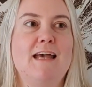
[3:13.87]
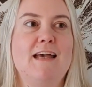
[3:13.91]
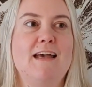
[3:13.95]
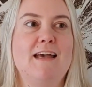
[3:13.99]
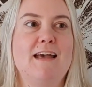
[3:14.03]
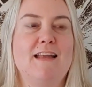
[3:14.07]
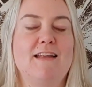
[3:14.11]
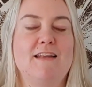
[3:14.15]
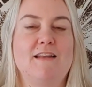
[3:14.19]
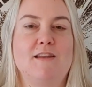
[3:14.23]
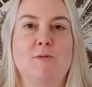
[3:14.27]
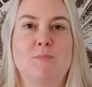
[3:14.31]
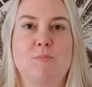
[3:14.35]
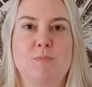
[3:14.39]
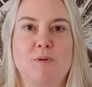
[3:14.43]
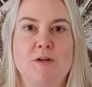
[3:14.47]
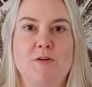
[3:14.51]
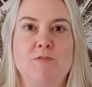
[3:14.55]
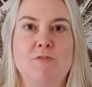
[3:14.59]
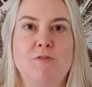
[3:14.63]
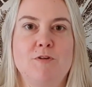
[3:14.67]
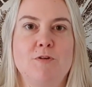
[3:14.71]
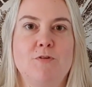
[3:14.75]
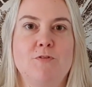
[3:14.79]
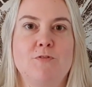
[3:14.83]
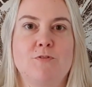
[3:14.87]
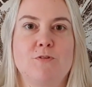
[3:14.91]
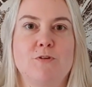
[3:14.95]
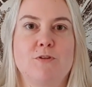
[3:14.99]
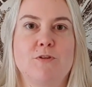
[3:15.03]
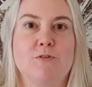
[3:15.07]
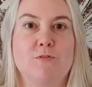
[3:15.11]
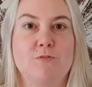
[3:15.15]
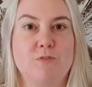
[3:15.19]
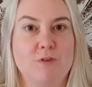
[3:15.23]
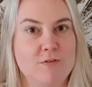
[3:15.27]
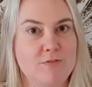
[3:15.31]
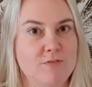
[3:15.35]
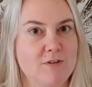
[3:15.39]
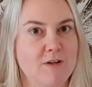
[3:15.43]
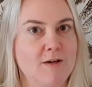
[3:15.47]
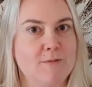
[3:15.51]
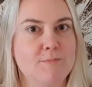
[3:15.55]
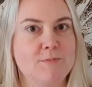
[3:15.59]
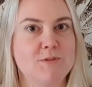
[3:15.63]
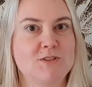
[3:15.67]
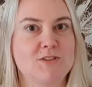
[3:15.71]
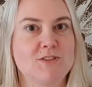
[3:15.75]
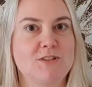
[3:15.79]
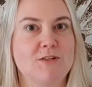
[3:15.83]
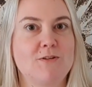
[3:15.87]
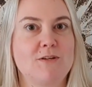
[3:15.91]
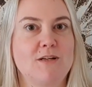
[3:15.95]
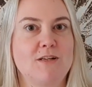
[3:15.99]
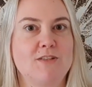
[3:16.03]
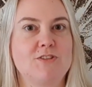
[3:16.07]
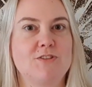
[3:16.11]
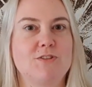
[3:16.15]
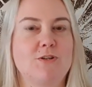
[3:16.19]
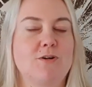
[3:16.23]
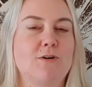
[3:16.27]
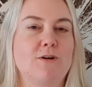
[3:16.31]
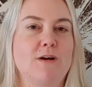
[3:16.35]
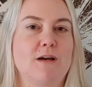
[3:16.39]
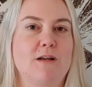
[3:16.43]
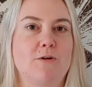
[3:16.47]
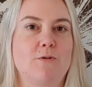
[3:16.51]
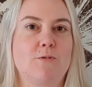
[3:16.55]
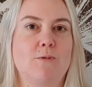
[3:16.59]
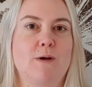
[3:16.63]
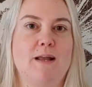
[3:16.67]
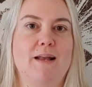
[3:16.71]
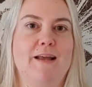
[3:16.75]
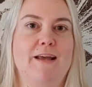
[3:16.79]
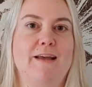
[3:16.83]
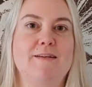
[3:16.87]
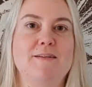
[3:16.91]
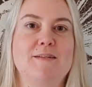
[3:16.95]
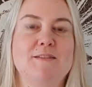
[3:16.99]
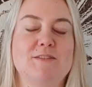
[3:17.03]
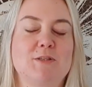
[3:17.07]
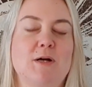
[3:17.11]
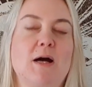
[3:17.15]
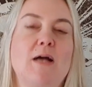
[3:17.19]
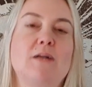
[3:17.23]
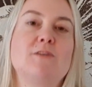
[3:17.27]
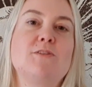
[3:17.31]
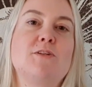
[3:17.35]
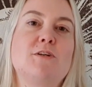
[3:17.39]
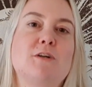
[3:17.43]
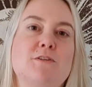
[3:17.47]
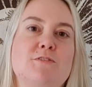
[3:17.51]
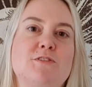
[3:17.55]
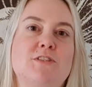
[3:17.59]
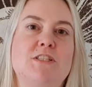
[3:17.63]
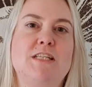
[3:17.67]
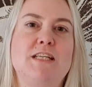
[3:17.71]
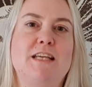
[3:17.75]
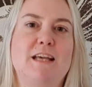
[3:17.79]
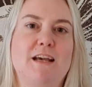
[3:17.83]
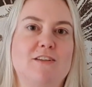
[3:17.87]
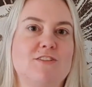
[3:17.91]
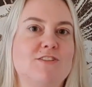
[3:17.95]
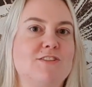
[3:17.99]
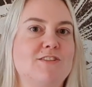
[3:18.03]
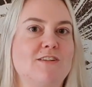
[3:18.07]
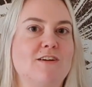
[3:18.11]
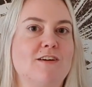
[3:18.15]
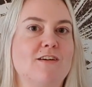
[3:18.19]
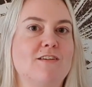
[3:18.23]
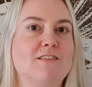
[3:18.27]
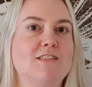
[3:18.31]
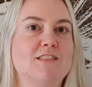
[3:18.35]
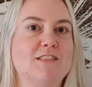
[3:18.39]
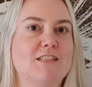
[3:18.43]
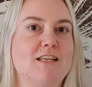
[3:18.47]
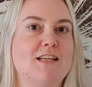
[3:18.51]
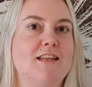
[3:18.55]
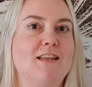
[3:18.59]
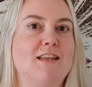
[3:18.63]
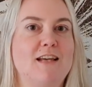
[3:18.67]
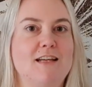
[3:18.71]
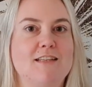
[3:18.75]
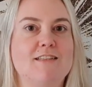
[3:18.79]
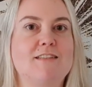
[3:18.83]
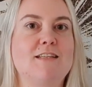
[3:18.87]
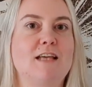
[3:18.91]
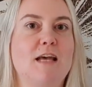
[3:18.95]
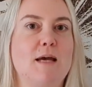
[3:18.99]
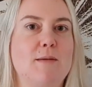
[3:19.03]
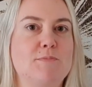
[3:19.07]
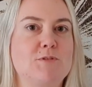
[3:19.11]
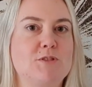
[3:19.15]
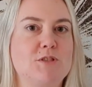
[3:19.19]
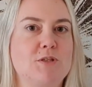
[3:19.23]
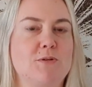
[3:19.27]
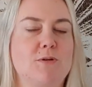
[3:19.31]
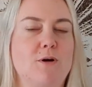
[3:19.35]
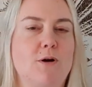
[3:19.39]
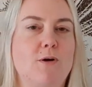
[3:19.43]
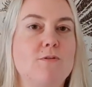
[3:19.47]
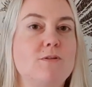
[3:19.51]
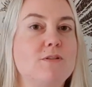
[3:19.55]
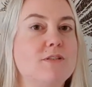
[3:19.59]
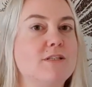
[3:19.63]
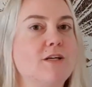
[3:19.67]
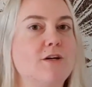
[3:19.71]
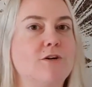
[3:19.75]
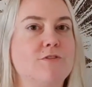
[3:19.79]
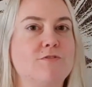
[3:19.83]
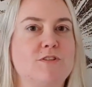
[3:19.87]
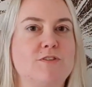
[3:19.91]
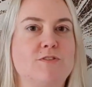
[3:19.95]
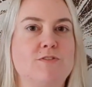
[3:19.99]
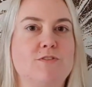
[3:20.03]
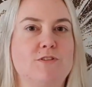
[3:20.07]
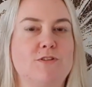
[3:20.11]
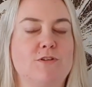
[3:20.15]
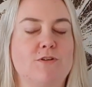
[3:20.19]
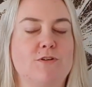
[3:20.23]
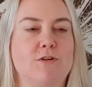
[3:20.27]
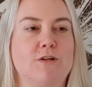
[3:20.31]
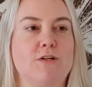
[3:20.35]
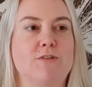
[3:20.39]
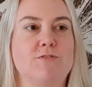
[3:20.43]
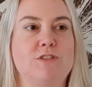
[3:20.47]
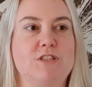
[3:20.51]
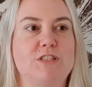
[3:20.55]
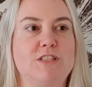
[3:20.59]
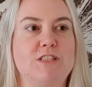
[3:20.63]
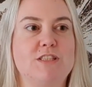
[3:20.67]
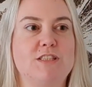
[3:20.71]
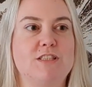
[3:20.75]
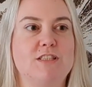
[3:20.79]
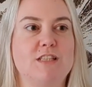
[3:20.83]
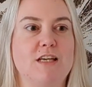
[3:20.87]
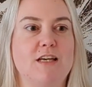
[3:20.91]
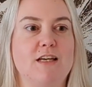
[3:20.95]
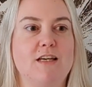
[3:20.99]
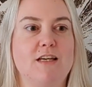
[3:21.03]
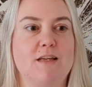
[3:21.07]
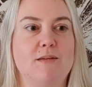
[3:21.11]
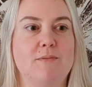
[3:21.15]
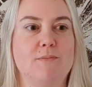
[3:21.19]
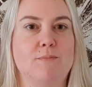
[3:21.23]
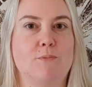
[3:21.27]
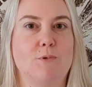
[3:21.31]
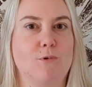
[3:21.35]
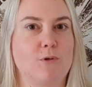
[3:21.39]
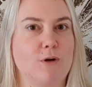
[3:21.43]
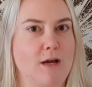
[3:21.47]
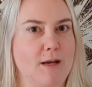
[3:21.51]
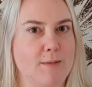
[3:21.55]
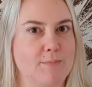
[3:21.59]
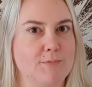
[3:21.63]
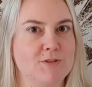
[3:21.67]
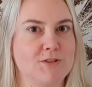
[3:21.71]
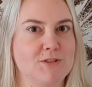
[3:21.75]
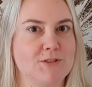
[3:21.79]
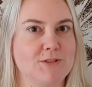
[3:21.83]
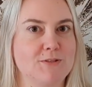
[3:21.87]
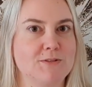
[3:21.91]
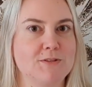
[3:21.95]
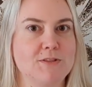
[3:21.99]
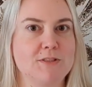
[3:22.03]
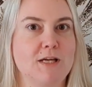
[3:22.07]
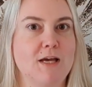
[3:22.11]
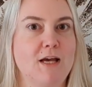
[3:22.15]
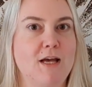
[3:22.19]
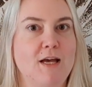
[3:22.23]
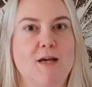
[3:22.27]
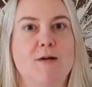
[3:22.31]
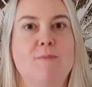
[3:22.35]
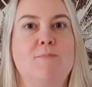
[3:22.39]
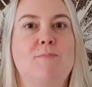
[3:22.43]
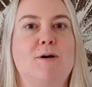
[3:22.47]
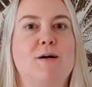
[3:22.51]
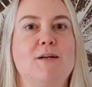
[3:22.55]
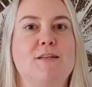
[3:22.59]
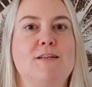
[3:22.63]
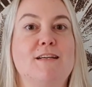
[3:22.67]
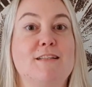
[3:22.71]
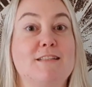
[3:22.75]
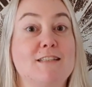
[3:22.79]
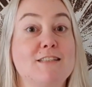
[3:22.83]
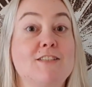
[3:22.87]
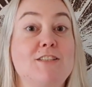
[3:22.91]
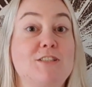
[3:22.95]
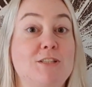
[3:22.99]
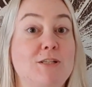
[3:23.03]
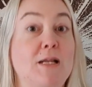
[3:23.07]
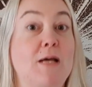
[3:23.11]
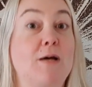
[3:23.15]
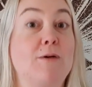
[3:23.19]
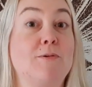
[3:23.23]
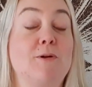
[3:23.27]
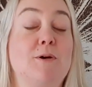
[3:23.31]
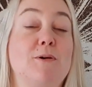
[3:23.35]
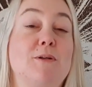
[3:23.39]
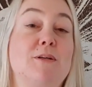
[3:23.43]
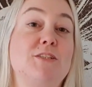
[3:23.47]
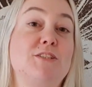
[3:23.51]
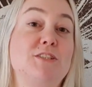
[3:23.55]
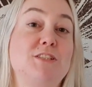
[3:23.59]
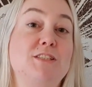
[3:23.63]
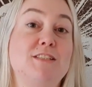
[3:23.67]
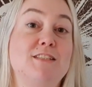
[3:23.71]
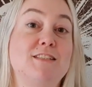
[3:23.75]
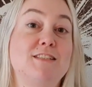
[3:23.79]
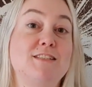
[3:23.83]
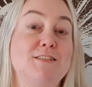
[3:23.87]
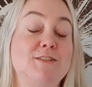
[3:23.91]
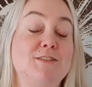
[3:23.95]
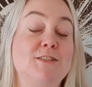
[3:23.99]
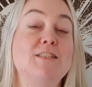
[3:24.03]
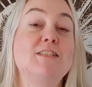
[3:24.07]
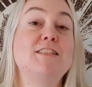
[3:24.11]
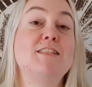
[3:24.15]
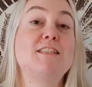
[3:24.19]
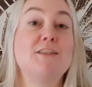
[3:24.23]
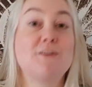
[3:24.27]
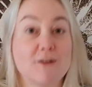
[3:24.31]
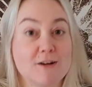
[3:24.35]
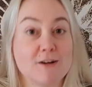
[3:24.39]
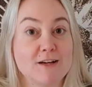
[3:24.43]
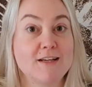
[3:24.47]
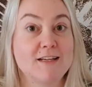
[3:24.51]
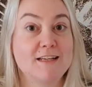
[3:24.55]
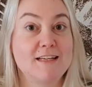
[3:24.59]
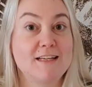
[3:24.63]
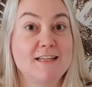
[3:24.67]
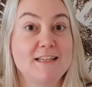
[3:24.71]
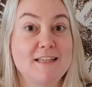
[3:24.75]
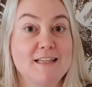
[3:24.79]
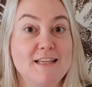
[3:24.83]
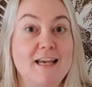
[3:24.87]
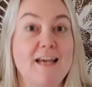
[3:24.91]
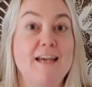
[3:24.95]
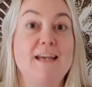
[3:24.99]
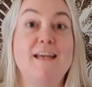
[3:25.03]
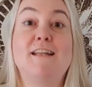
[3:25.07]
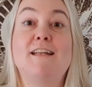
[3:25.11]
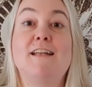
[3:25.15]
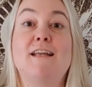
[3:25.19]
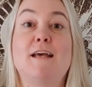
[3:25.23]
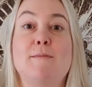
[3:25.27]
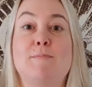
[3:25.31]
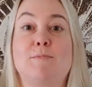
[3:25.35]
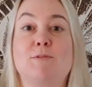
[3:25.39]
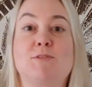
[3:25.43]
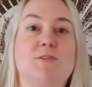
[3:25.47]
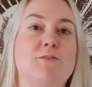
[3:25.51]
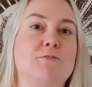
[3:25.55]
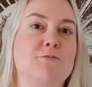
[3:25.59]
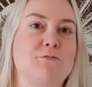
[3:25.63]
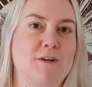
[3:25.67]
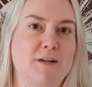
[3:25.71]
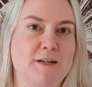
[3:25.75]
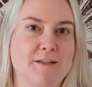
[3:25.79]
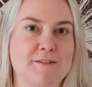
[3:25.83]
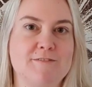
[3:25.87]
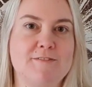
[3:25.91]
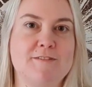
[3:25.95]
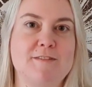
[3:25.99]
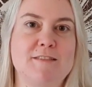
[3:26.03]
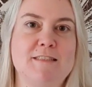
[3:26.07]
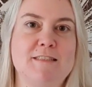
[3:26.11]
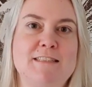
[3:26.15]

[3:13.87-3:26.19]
and in the preview for the 5th episode I saw her at a wedding. So I don't know if she guest stars in that episode only, or if she's in more episodes, but at least you now know that you can see her in episode 5.